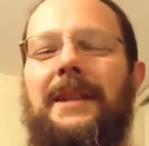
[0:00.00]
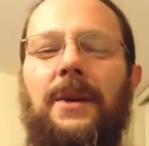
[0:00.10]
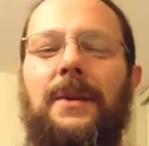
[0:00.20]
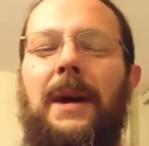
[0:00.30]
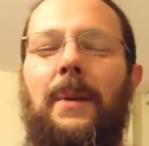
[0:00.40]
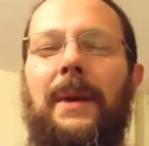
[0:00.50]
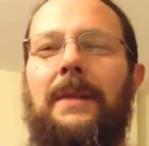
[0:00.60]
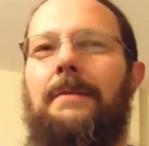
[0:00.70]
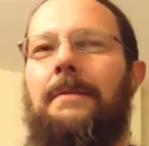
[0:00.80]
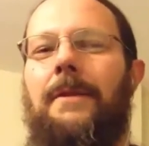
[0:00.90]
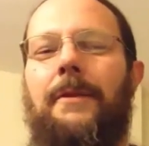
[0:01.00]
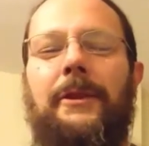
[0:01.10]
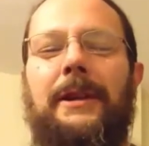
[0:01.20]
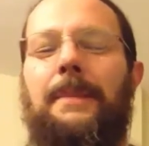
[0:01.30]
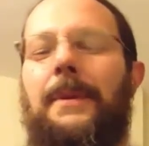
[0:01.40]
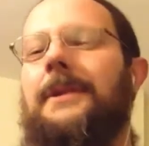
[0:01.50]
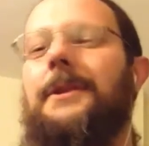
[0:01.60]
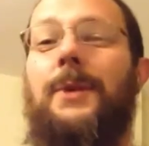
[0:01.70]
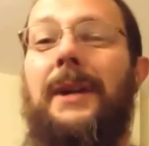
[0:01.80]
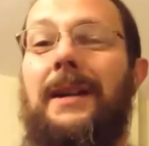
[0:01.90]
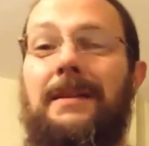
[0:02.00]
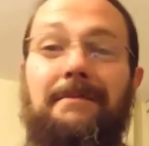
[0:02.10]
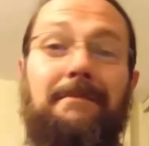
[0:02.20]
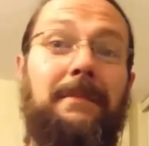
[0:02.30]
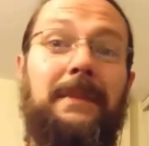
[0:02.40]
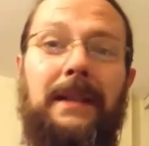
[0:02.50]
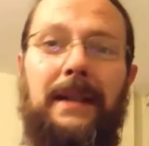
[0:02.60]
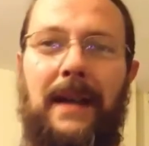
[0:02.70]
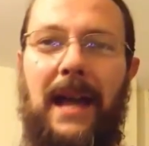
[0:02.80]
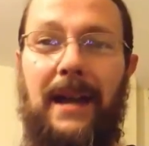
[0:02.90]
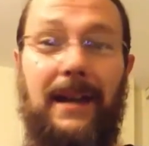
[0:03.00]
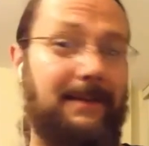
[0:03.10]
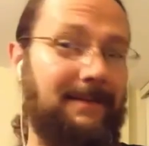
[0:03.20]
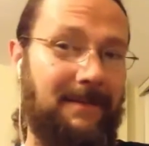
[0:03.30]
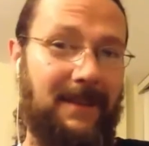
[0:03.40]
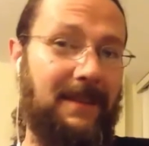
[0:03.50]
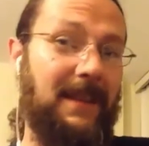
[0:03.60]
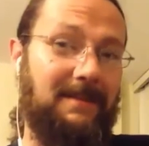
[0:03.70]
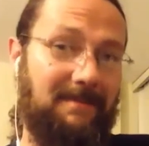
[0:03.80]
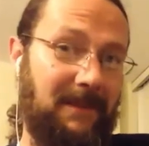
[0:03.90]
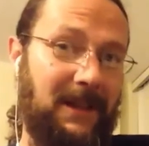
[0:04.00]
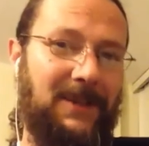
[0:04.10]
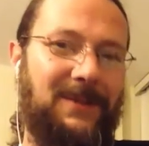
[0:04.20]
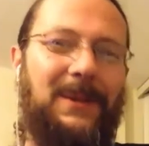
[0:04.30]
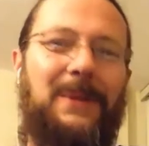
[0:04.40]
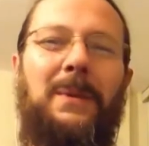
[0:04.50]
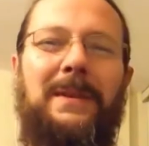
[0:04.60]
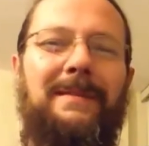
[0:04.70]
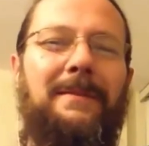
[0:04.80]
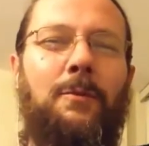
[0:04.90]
Like, oh, now we can 3D print an organ. Hey, that, you know, yeah.